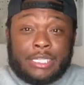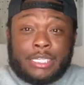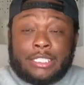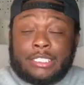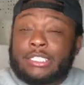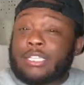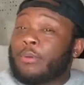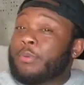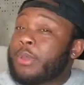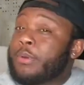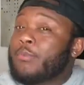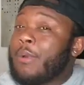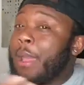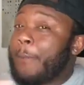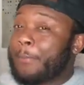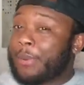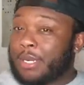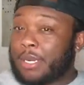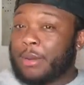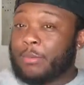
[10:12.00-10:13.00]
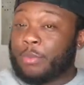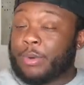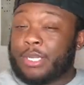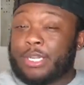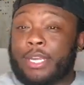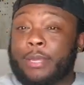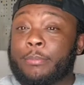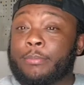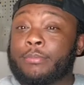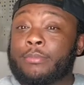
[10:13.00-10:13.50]
so we wrap it up with
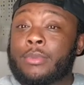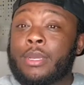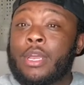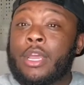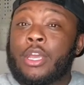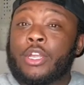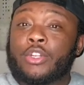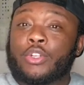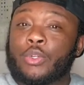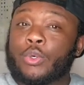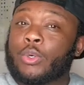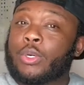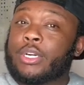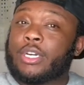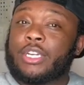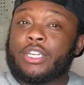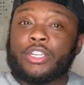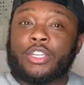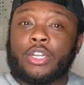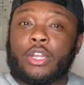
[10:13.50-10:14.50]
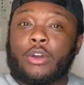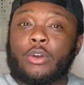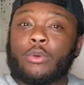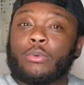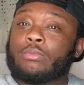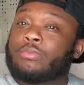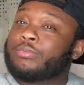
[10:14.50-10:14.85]
them doing, you know,